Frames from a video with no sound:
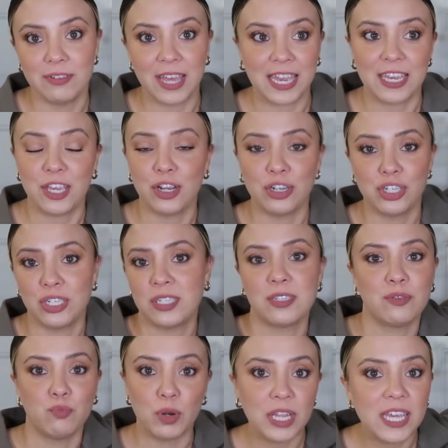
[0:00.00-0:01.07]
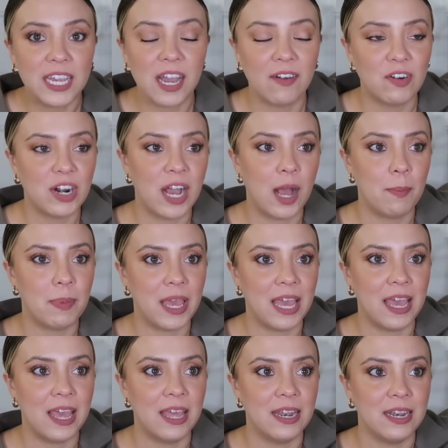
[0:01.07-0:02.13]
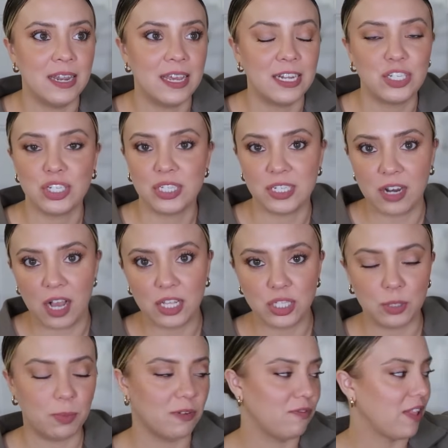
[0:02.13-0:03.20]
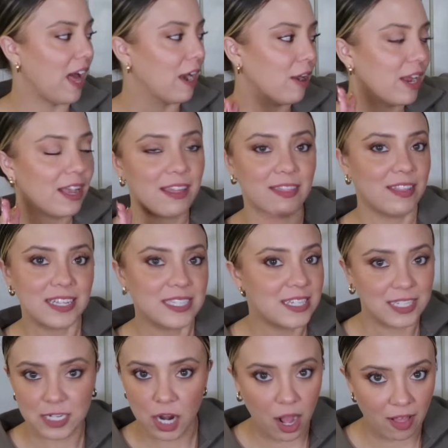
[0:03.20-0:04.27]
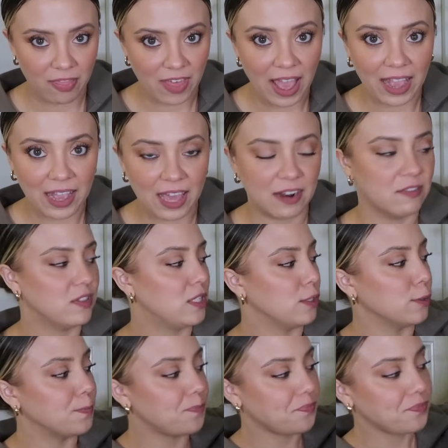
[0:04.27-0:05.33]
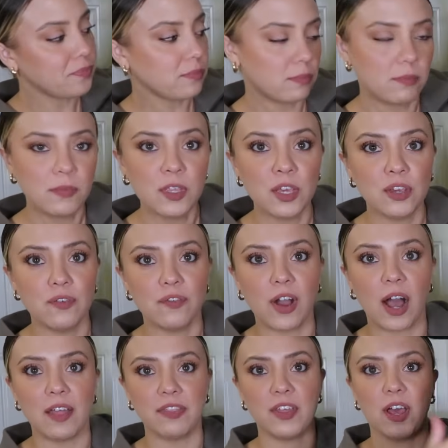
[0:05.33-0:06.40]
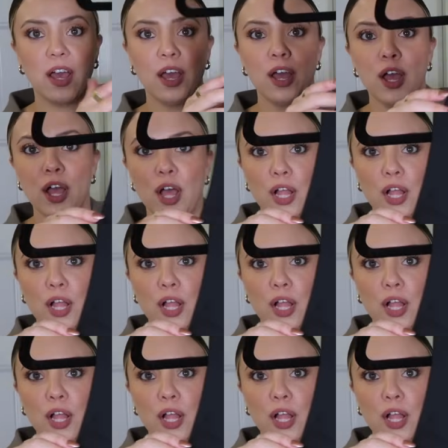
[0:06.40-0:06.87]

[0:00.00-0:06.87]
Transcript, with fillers: Like you're just really covered up and it's just not super flattering. This is not that kind of suit. You've got the